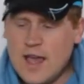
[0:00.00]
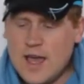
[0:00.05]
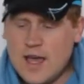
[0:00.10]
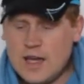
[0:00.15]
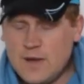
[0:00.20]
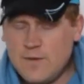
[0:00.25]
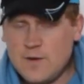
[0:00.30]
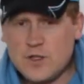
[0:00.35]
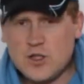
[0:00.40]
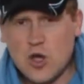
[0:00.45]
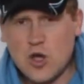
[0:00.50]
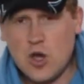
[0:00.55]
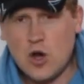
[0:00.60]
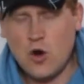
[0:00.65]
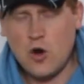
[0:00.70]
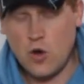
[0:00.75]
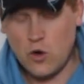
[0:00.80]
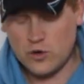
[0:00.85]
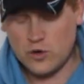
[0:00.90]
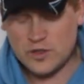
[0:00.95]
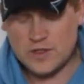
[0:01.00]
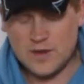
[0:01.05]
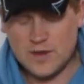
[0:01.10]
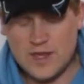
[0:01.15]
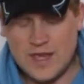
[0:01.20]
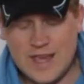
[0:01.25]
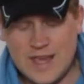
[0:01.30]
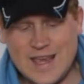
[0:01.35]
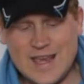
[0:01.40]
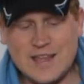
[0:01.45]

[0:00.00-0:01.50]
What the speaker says: and if you turn it onto the